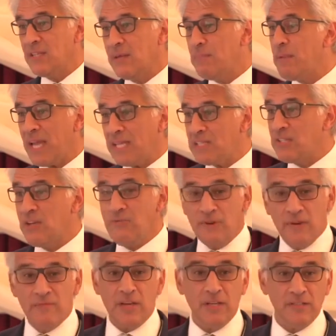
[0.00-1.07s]
the best
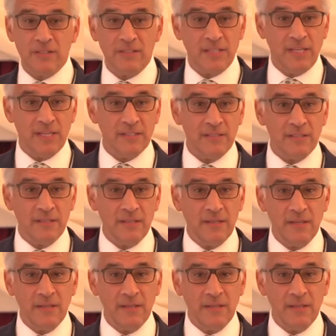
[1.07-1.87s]
universities.